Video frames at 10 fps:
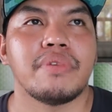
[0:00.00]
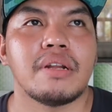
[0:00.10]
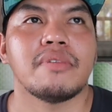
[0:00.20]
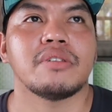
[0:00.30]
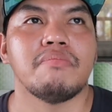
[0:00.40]

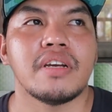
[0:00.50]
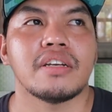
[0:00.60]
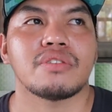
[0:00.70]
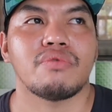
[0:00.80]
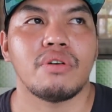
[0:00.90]
pretty much
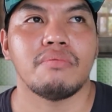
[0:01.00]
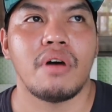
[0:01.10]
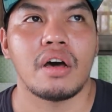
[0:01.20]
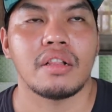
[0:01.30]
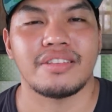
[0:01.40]
biggest role
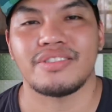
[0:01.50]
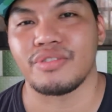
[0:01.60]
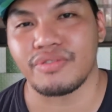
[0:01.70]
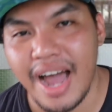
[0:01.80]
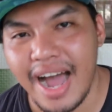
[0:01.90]
model is
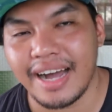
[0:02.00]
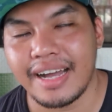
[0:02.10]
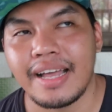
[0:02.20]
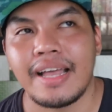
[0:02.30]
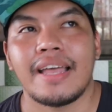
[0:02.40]
The Rock